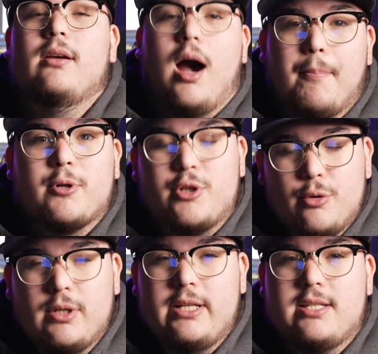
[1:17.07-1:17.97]

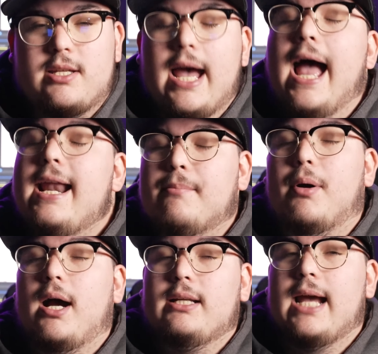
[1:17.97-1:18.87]
opportunities to edit
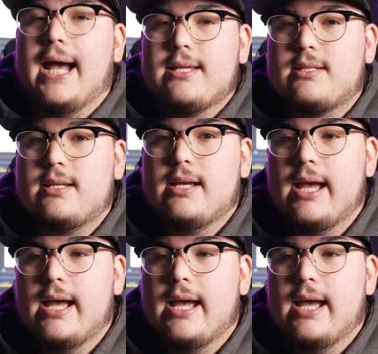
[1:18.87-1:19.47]
podcasts,